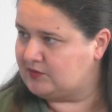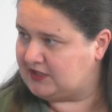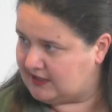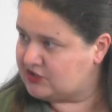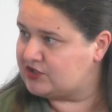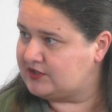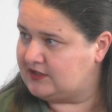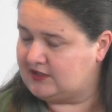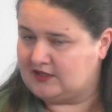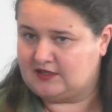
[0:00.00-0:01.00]
but
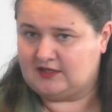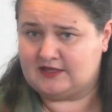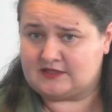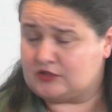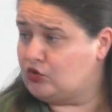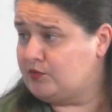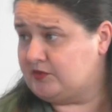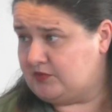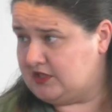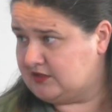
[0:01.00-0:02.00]
actually has a
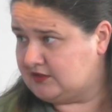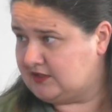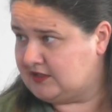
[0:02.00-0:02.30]
global meaning.